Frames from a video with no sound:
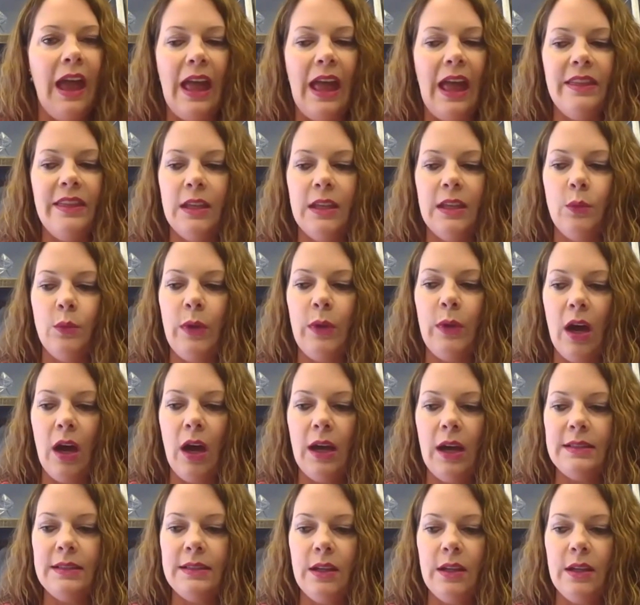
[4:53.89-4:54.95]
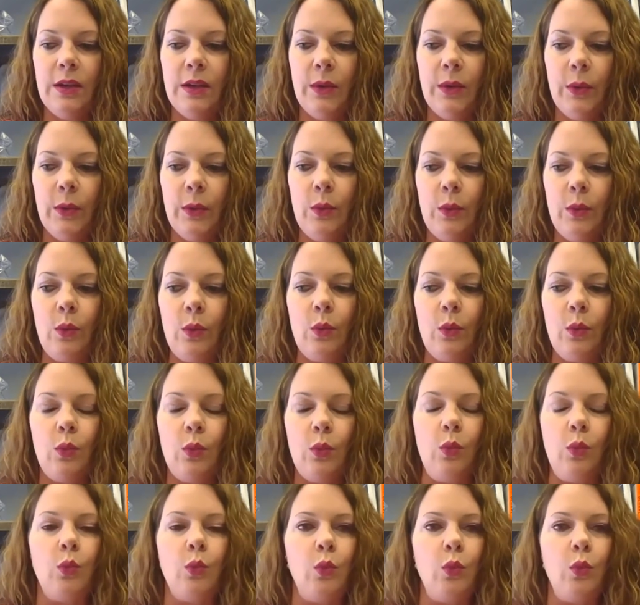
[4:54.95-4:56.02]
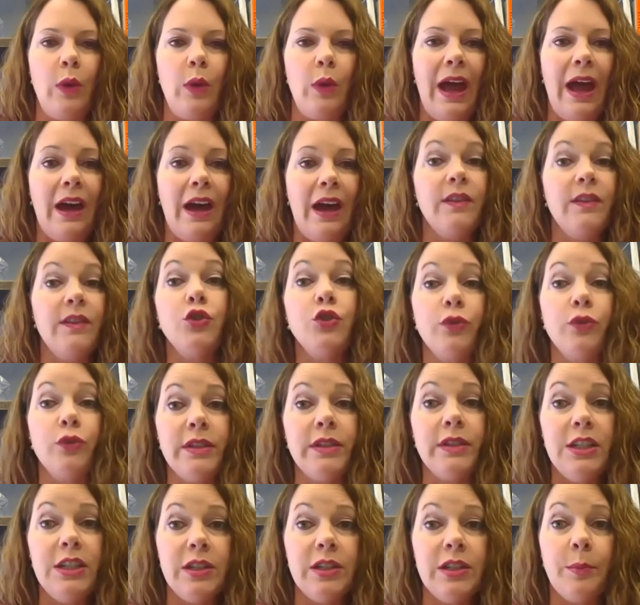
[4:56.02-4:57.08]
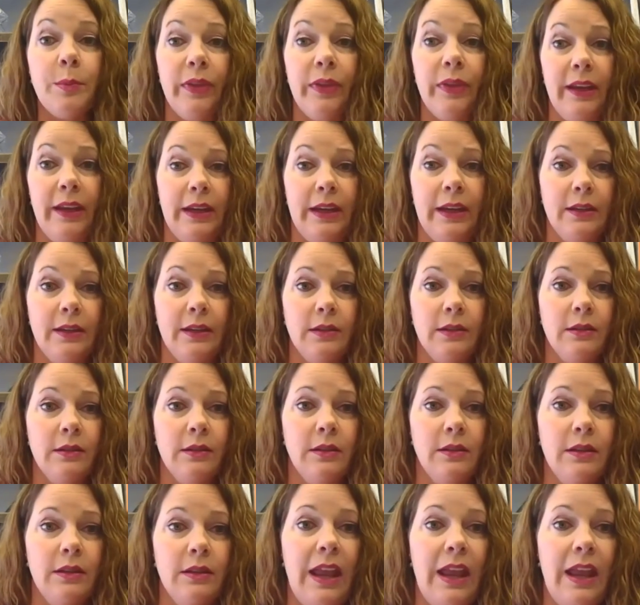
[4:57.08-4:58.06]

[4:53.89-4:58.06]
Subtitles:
And then we also have a strategic plan.